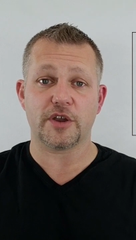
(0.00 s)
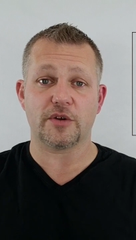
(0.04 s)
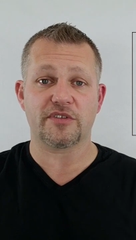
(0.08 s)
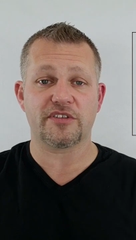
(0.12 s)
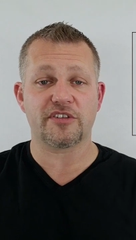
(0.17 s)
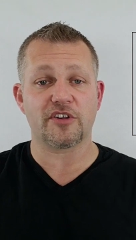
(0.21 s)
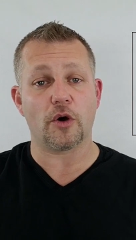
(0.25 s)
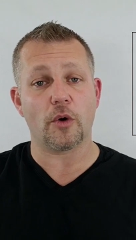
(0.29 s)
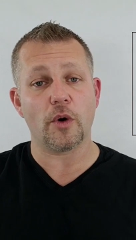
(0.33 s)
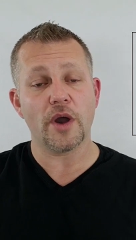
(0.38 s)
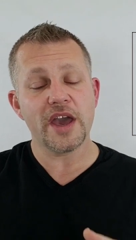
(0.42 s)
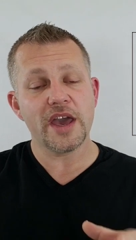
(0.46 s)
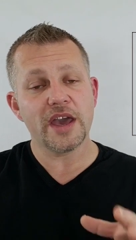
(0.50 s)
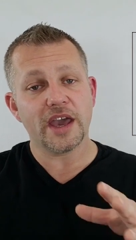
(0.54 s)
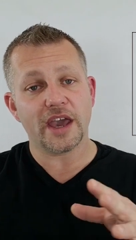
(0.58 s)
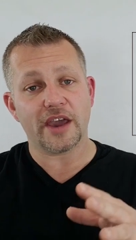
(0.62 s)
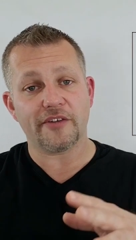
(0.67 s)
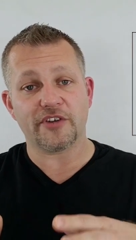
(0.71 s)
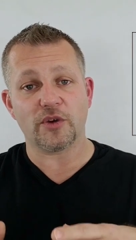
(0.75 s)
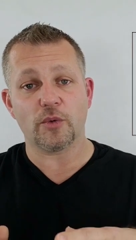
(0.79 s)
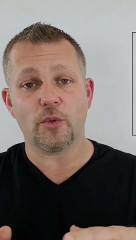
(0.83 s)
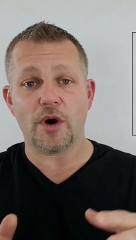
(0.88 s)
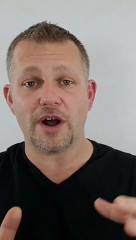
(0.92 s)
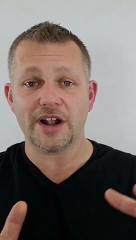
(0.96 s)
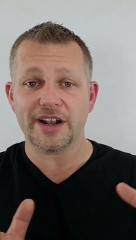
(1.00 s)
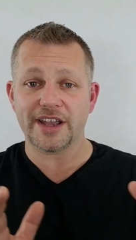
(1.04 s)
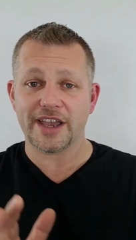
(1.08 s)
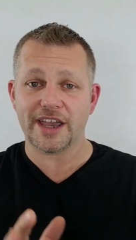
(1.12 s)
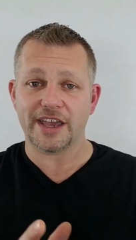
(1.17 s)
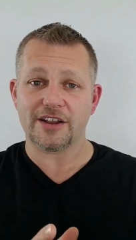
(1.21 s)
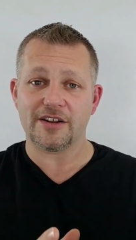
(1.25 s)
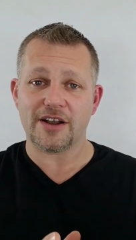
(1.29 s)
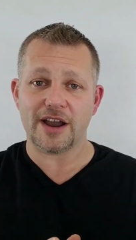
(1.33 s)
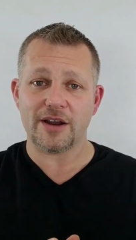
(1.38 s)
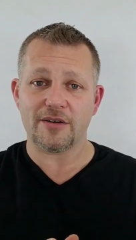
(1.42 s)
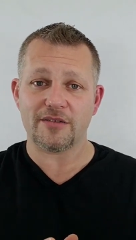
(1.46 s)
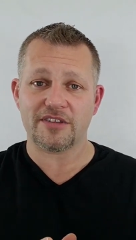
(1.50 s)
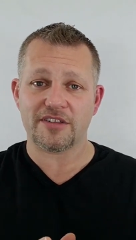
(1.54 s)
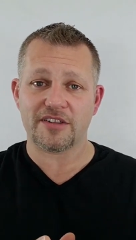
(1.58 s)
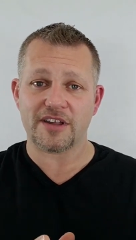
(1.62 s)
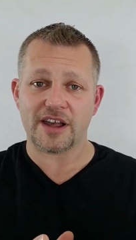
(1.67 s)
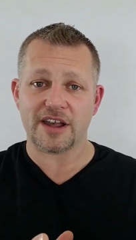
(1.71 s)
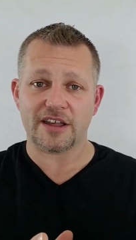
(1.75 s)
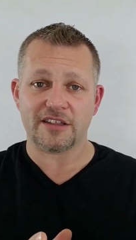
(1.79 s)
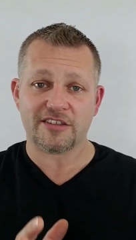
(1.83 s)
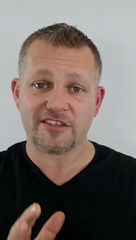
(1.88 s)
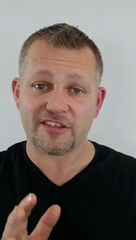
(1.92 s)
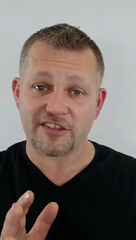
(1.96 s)
you. So if you want to get your house
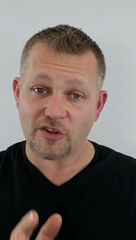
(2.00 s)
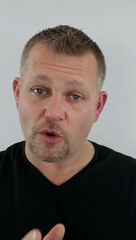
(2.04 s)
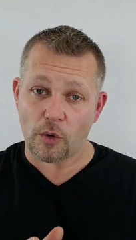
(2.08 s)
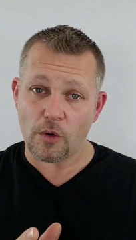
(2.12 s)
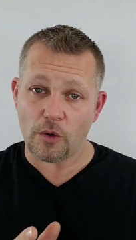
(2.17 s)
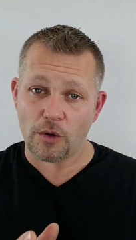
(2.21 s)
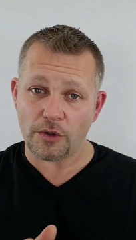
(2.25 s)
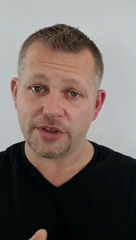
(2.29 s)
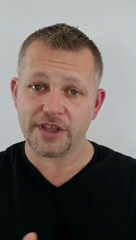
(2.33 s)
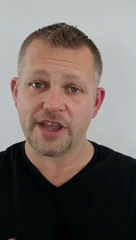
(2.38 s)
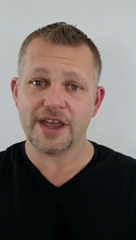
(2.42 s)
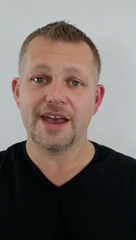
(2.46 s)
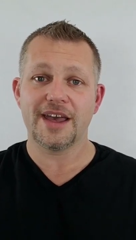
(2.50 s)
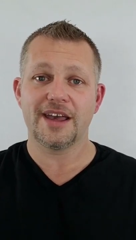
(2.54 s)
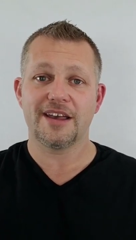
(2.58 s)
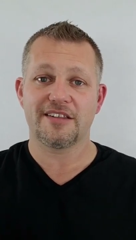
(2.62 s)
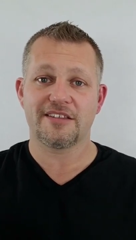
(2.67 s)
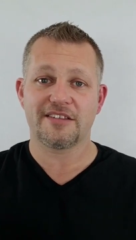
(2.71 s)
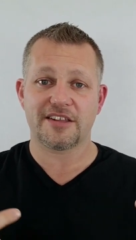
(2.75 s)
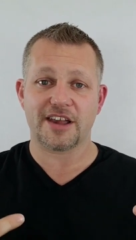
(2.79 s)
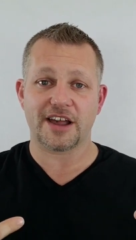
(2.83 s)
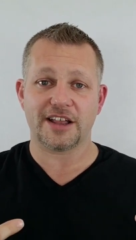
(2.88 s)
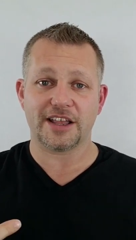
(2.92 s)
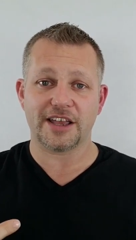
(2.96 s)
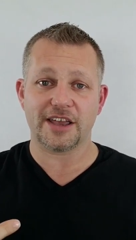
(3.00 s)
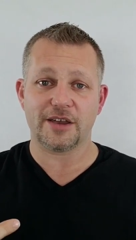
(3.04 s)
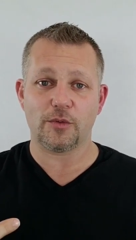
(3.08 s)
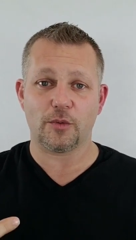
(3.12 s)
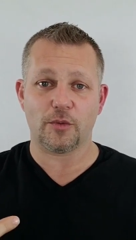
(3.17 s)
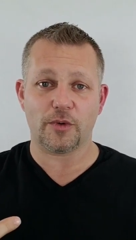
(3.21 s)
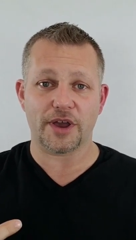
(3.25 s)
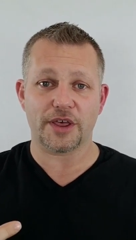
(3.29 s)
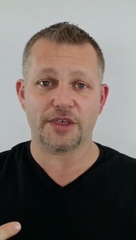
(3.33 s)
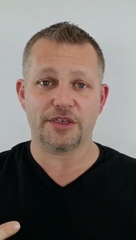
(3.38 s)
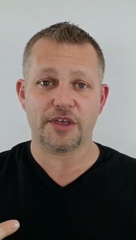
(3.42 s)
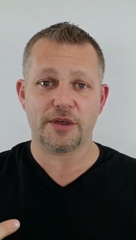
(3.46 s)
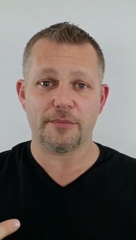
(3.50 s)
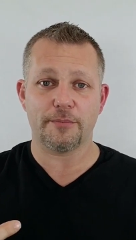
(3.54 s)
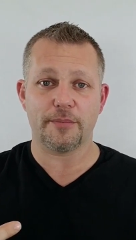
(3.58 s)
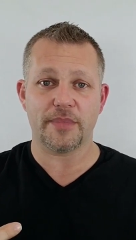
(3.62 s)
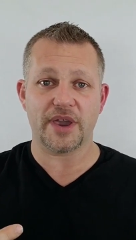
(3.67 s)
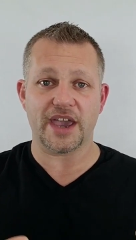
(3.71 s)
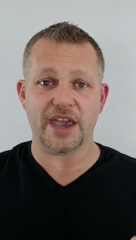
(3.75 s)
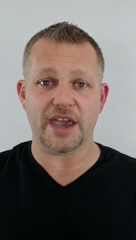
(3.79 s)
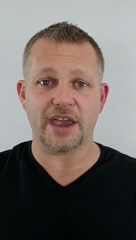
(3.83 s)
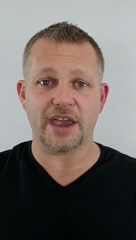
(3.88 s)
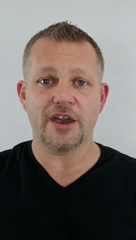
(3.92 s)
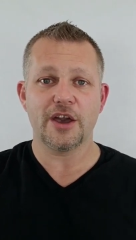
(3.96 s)
sold, sell it with
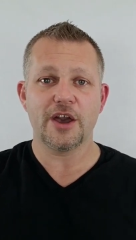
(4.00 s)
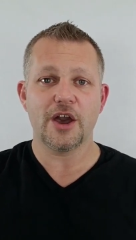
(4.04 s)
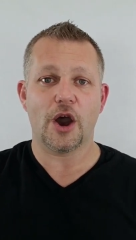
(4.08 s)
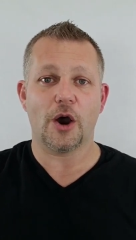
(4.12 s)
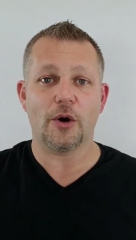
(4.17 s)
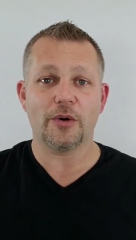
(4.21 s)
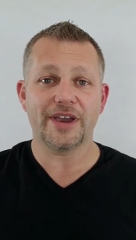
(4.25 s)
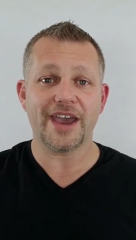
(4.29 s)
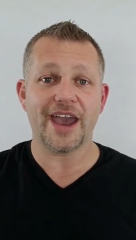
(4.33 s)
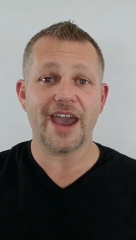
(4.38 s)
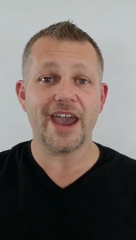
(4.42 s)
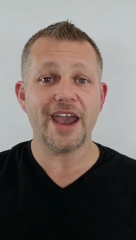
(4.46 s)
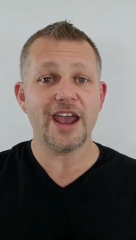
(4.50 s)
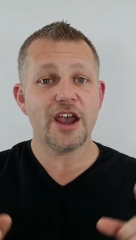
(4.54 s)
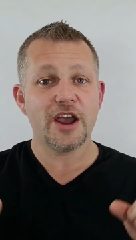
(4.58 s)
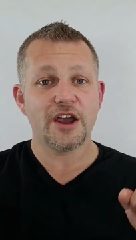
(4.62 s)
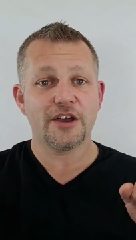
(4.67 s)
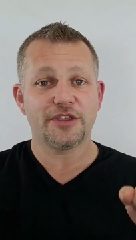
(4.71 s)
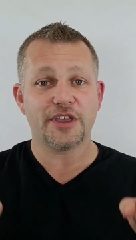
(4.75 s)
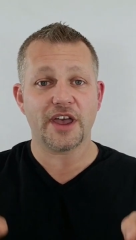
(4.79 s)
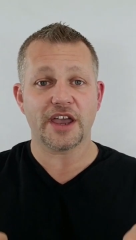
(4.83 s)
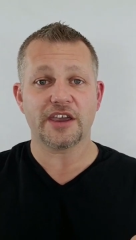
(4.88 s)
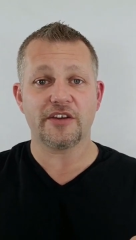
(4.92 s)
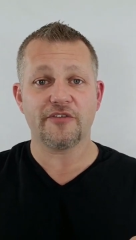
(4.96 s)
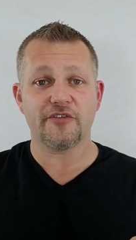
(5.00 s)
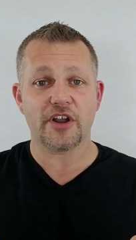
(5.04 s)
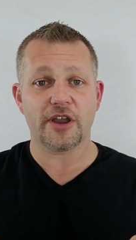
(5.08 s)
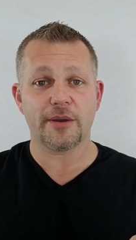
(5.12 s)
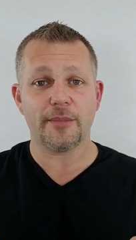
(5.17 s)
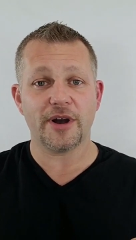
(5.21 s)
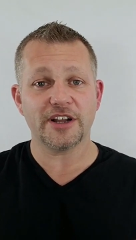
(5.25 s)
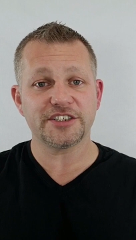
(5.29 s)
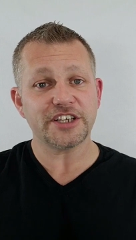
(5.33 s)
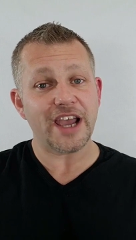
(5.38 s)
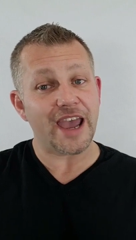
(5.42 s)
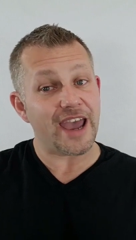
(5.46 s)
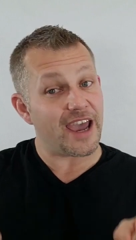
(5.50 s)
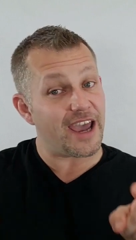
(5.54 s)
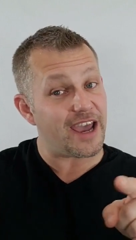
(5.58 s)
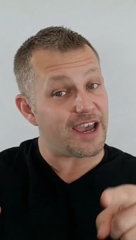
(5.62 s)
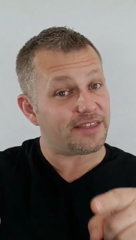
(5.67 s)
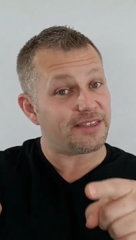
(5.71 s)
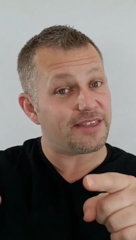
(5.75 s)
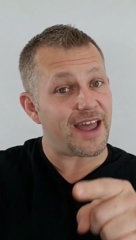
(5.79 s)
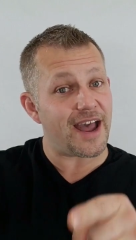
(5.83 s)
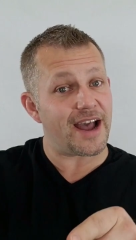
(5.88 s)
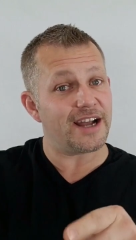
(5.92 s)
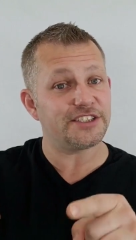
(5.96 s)
me. Okay? Thank you very much.
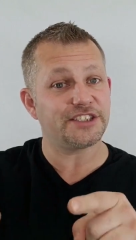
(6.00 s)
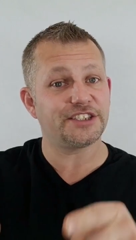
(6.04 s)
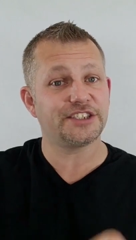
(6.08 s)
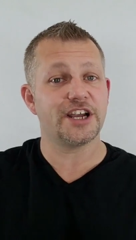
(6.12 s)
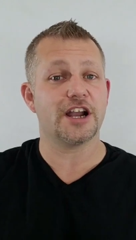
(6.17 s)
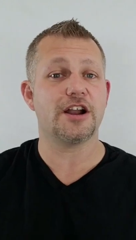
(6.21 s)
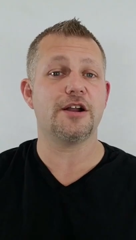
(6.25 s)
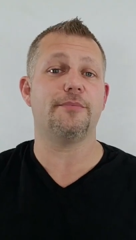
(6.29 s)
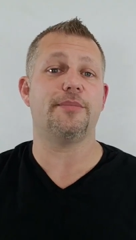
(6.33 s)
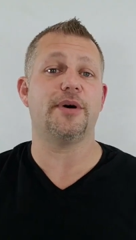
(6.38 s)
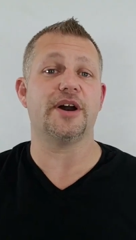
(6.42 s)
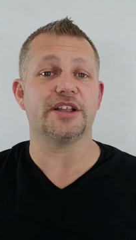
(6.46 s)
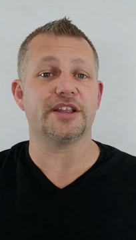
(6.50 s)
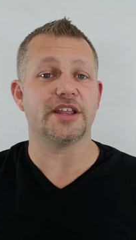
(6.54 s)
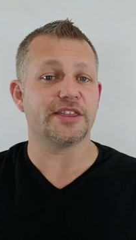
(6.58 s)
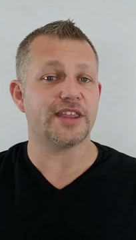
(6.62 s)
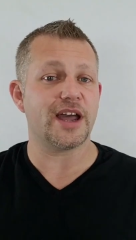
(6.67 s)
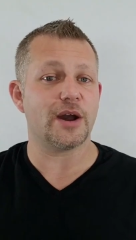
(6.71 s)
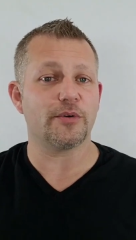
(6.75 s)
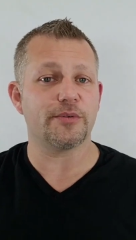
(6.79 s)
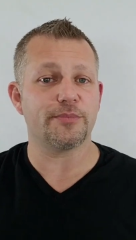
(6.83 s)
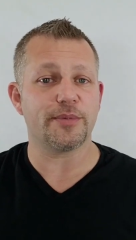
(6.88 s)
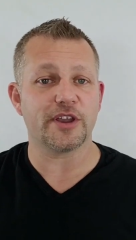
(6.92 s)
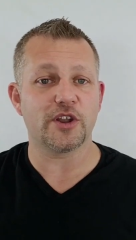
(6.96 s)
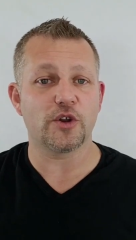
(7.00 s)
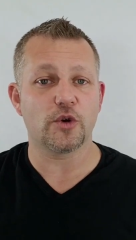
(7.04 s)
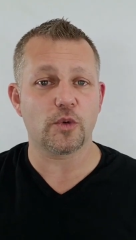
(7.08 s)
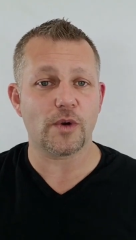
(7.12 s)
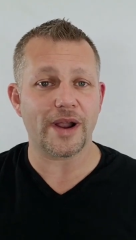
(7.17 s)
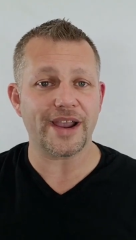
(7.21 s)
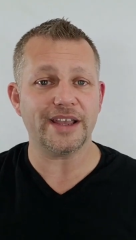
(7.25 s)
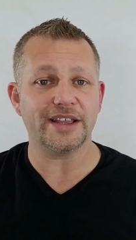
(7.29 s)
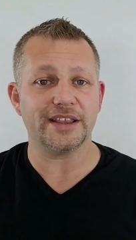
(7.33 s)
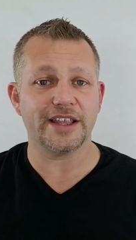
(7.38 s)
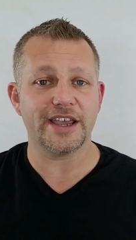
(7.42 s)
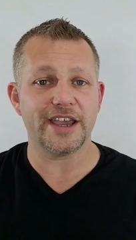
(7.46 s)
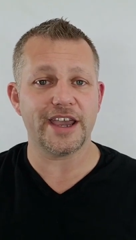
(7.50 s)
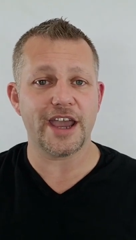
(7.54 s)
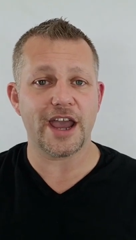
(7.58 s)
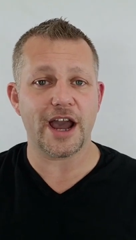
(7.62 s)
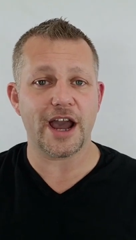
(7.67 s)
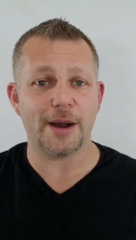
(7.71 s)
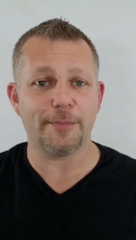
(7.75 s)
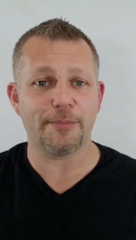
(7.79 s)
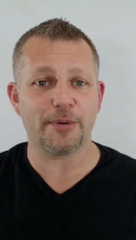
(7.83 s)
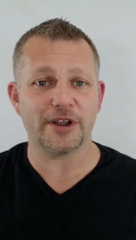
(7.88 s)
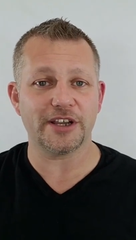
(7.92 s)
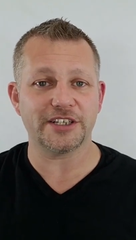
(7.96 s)
Hit that share button. That would be greatly
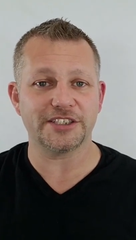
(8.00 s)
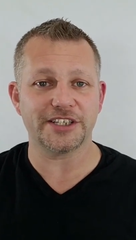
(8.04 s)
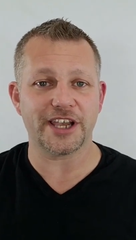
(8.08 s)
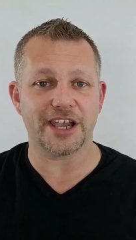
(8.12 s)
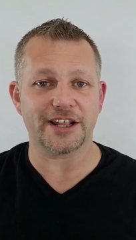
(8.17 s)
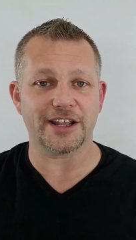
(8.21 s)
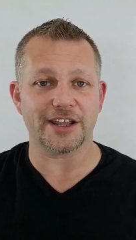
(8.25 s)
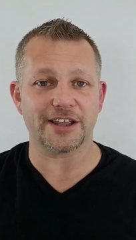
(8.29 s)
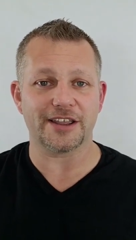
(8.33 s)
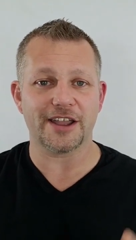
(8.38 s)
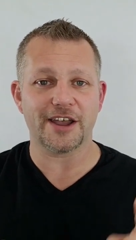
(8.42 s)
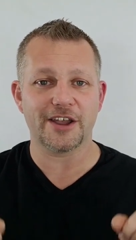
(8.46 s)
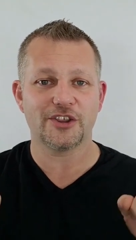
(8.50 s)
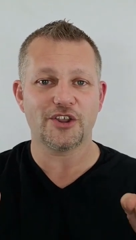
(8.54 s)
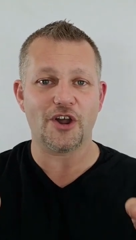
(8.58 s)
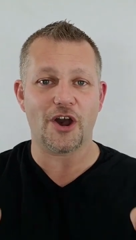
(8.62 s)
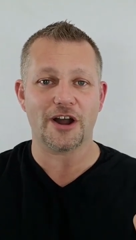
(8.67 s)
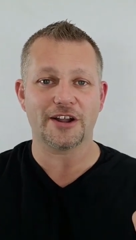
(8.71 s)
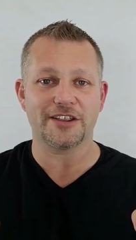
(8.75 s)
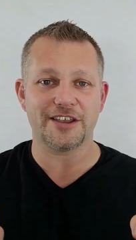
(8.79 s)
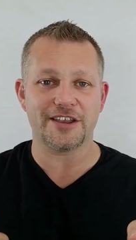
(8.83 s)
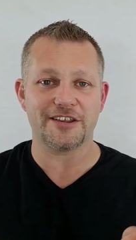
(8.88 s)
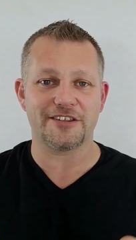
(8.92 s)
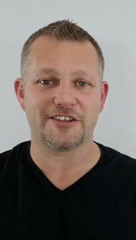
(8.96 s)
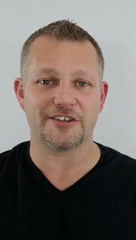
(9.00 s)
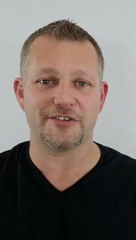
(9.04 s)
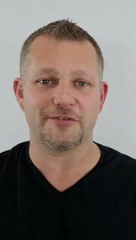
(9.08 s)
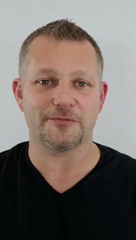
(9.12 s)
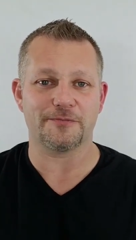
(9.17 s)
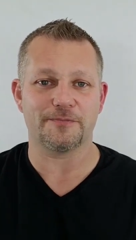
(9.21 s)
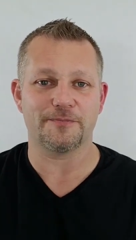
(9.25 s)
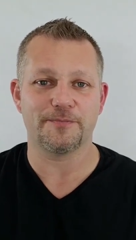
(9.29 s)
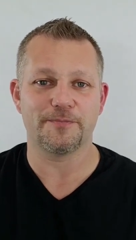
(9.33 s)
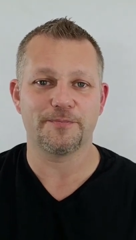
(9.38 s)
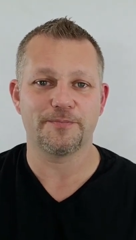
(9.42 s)
appreciated. Talk to you soon.